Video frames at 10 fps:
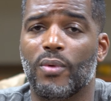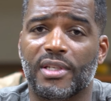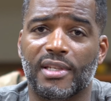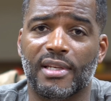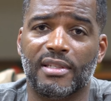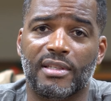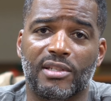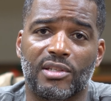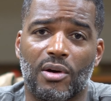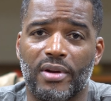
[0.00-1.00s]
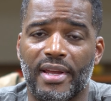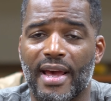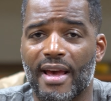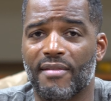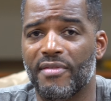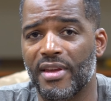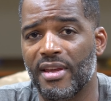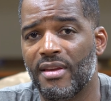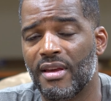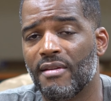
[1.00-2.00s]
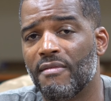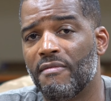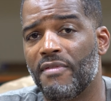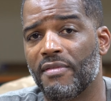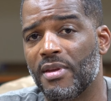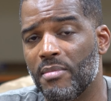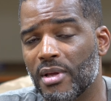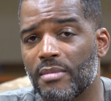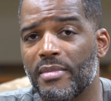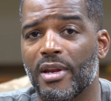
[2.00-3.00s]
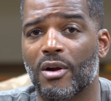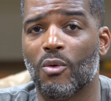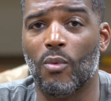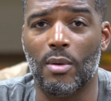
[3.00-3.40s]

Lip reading: which is the Sony FE 50mm